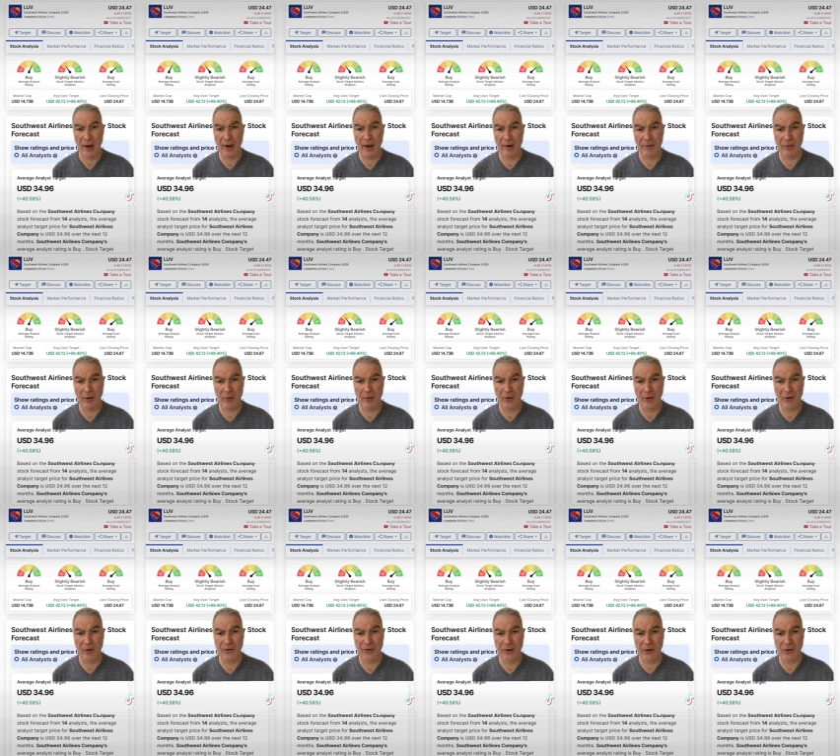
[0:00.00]
uh, from
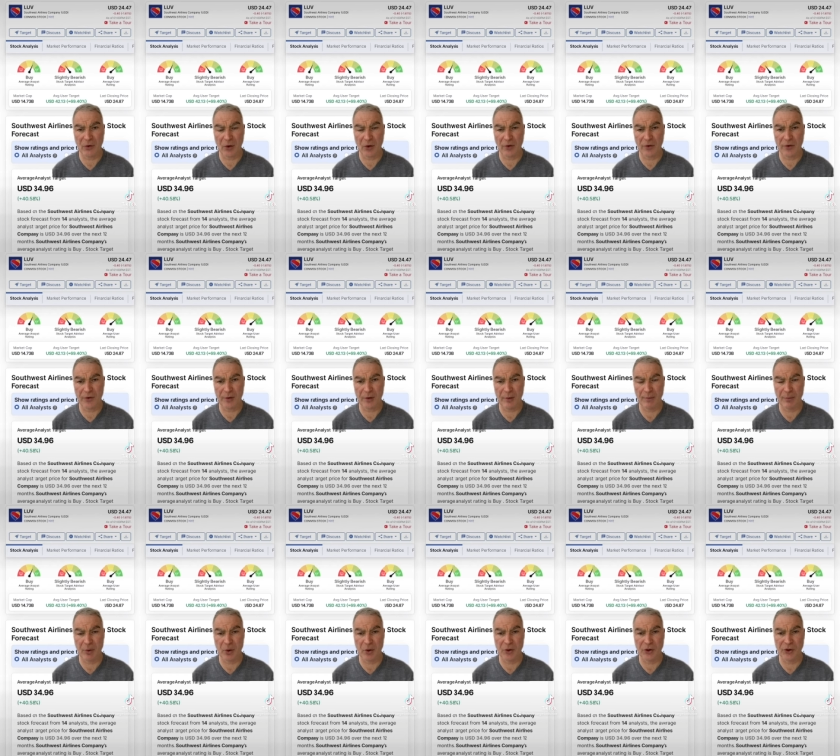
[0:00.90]
$36
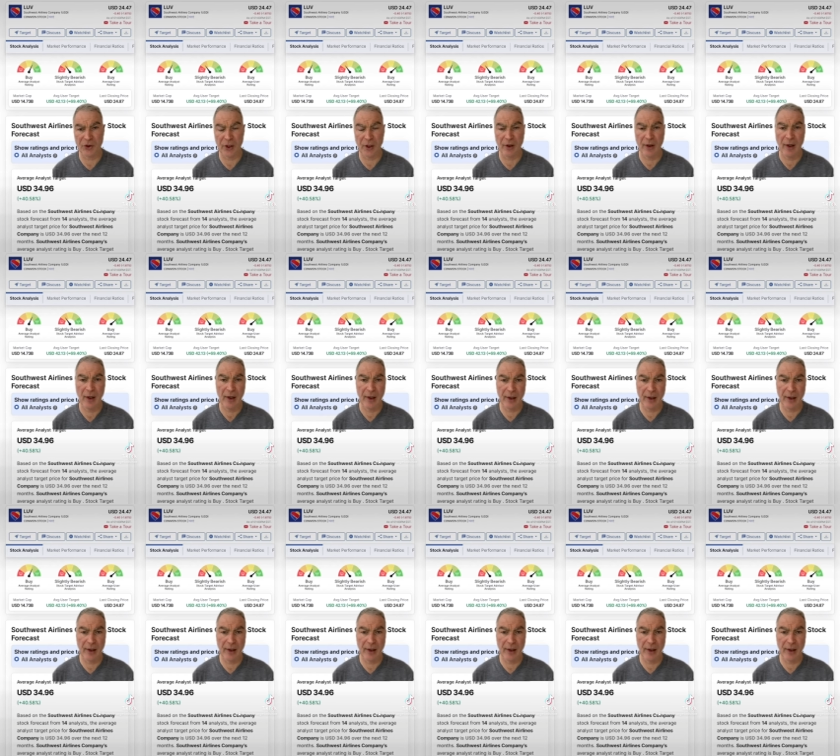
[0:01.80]
per share,